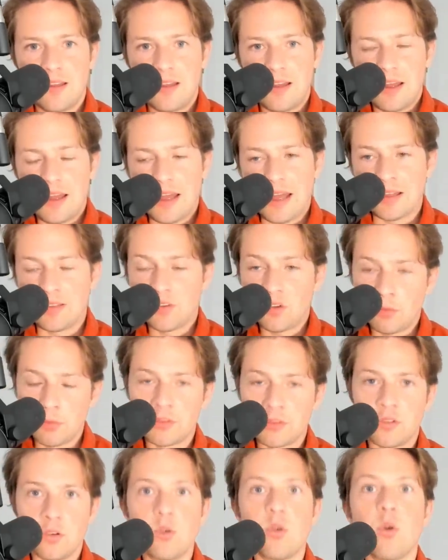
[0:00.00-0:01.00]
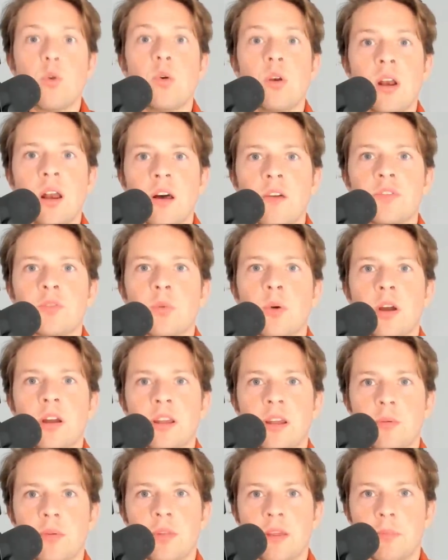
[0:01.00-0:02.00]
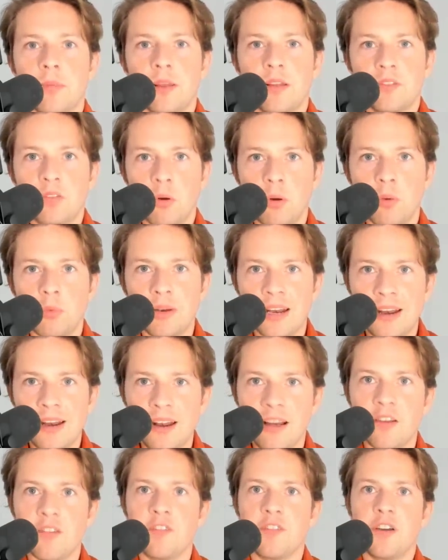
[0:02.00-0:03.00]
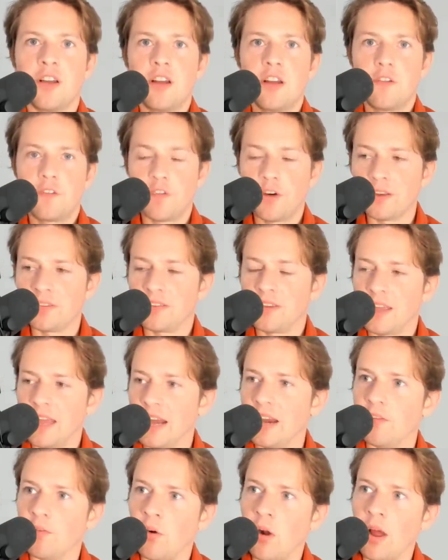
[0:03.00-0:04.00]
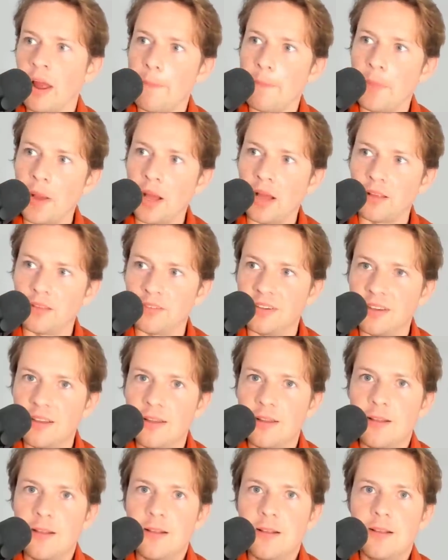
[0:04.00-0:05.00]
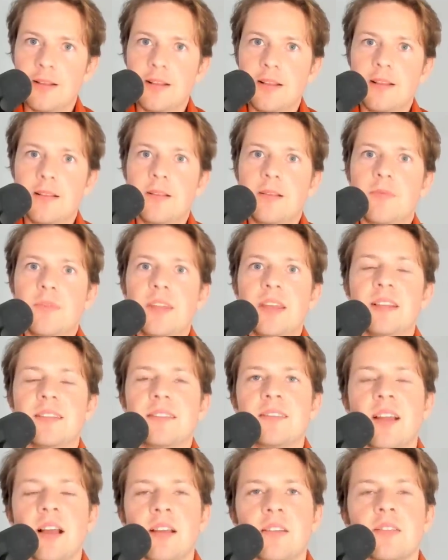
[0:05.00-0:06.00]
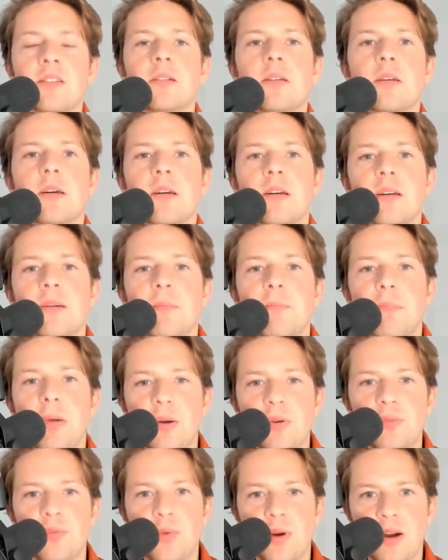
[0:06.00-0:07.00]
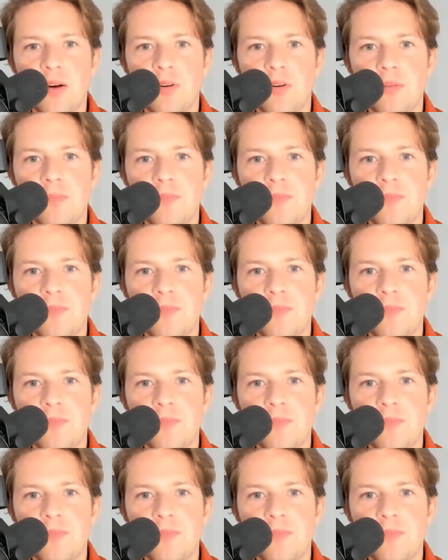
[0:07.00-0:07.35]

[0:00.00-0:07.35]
And Thomas Tuchel loved working with him. So I would love for us to get it right, but it doesn't bode well.